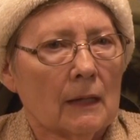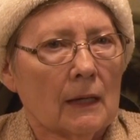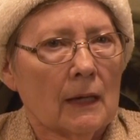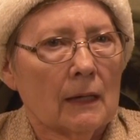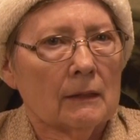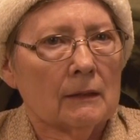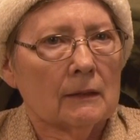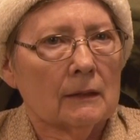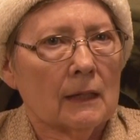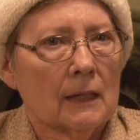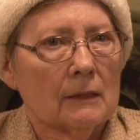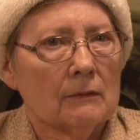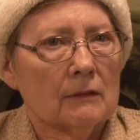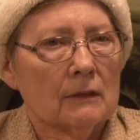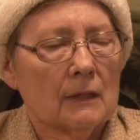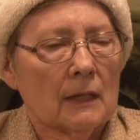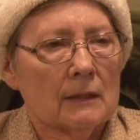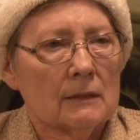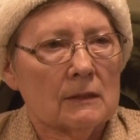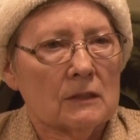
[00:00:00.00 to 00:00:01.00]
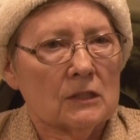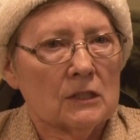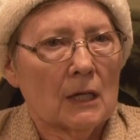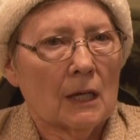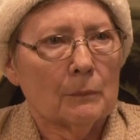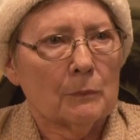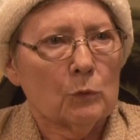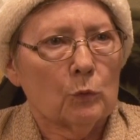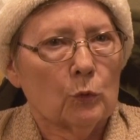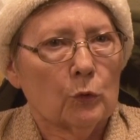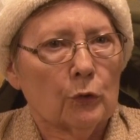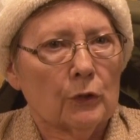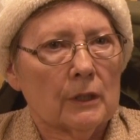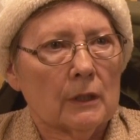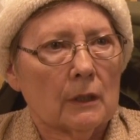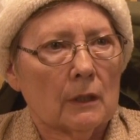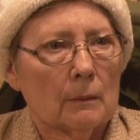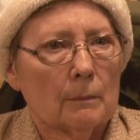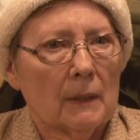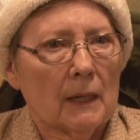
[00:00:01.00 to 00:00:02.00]
I, I, I stopped
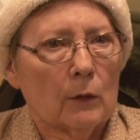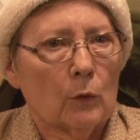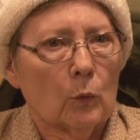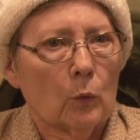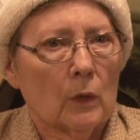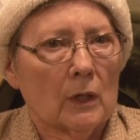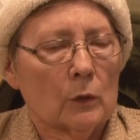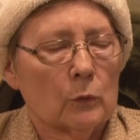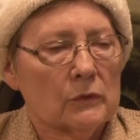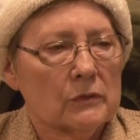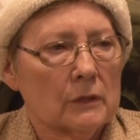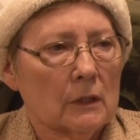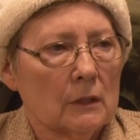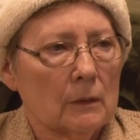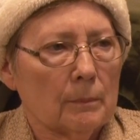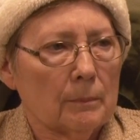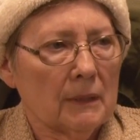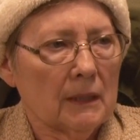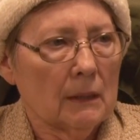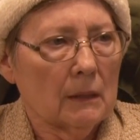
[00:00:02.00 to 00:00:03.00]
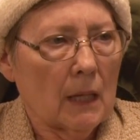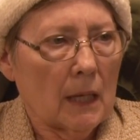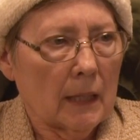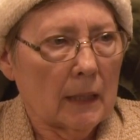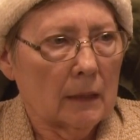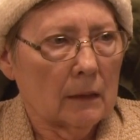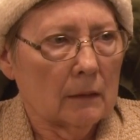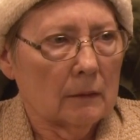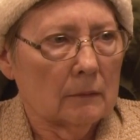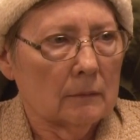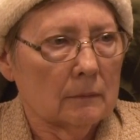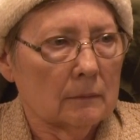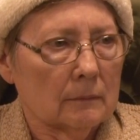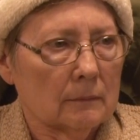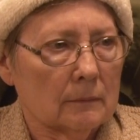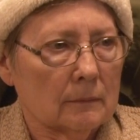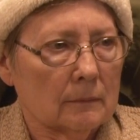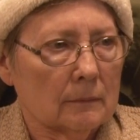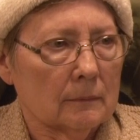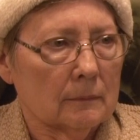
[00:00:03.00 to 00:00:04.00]
worrying about what it was going to be like
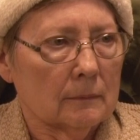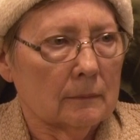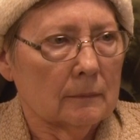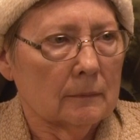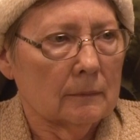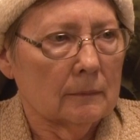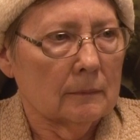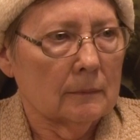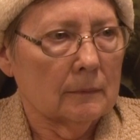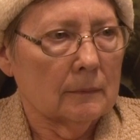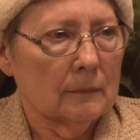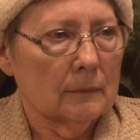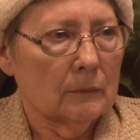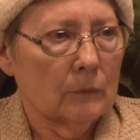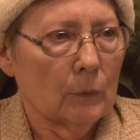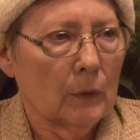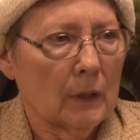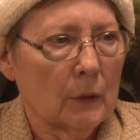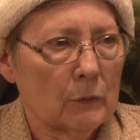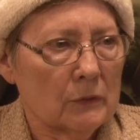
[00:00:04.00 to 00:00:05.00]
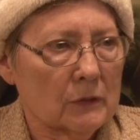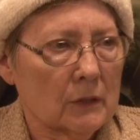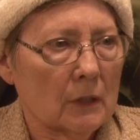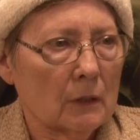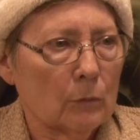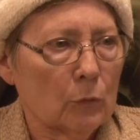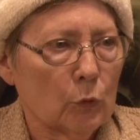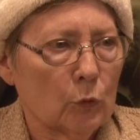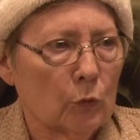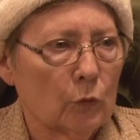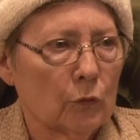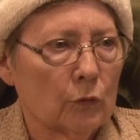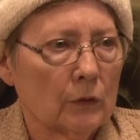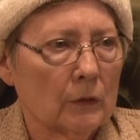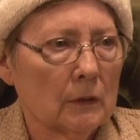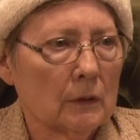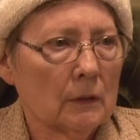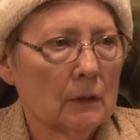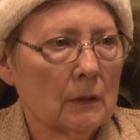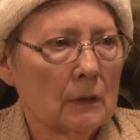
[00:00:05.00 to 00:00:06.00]
when I was going to move
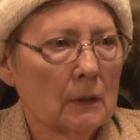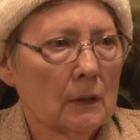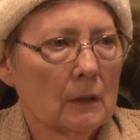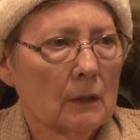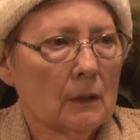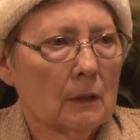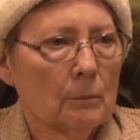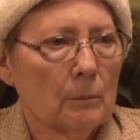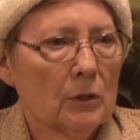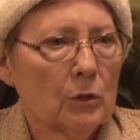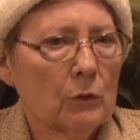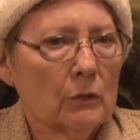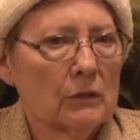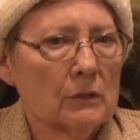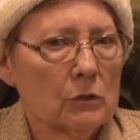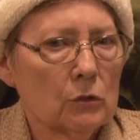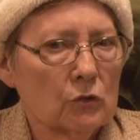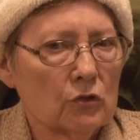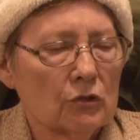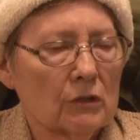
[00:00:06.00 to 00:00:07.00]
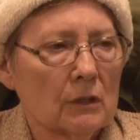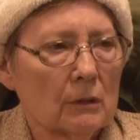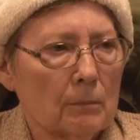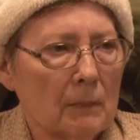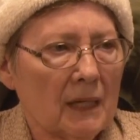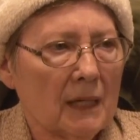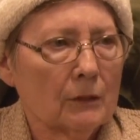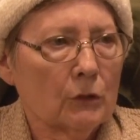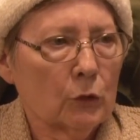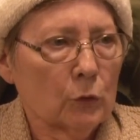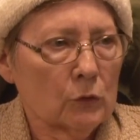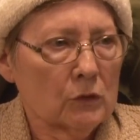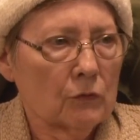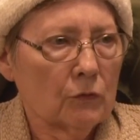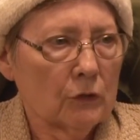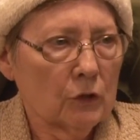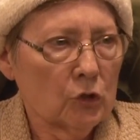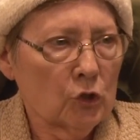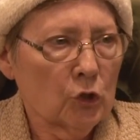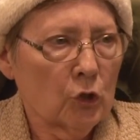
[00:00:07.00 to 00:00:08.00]
because usually the man goes
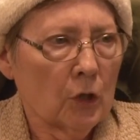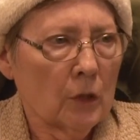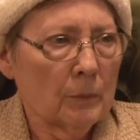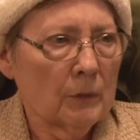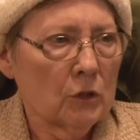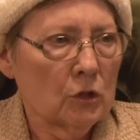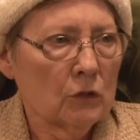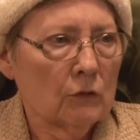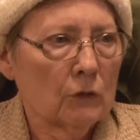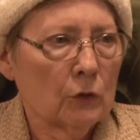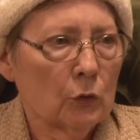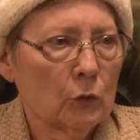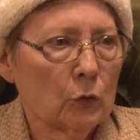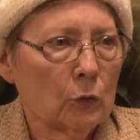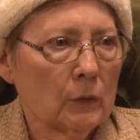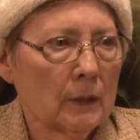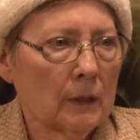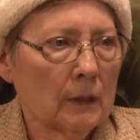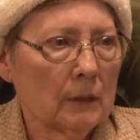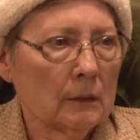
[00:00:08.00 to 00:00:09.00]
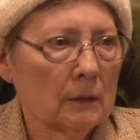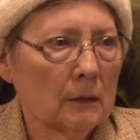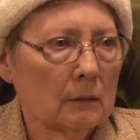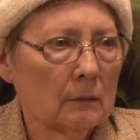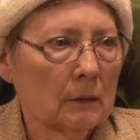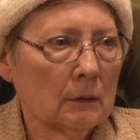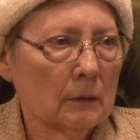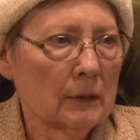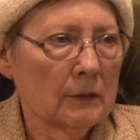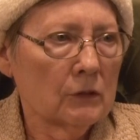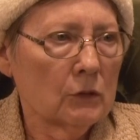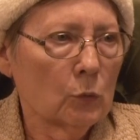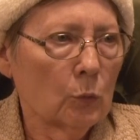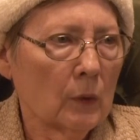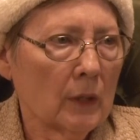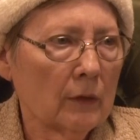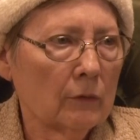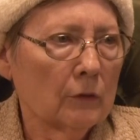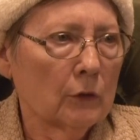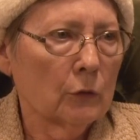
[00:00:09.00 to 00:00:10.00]
for the job interview and unless the
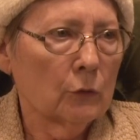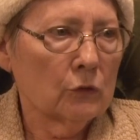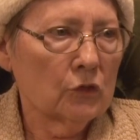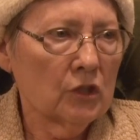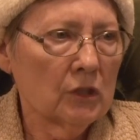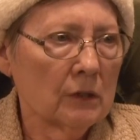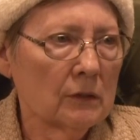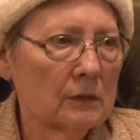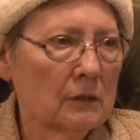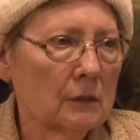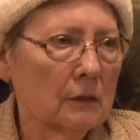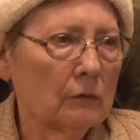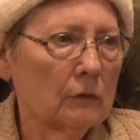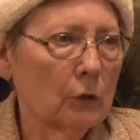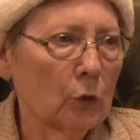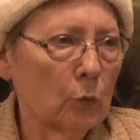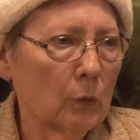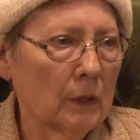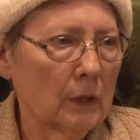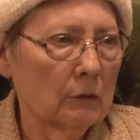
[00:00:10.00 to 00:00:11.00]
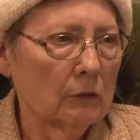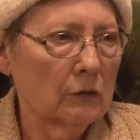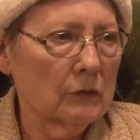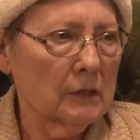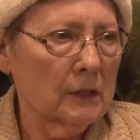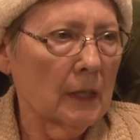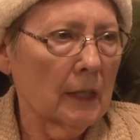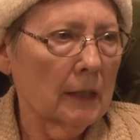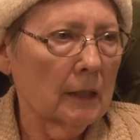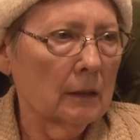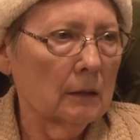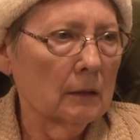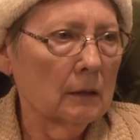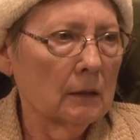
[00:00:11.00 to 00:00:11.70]
wife goes, she doesn't even know what it looks like.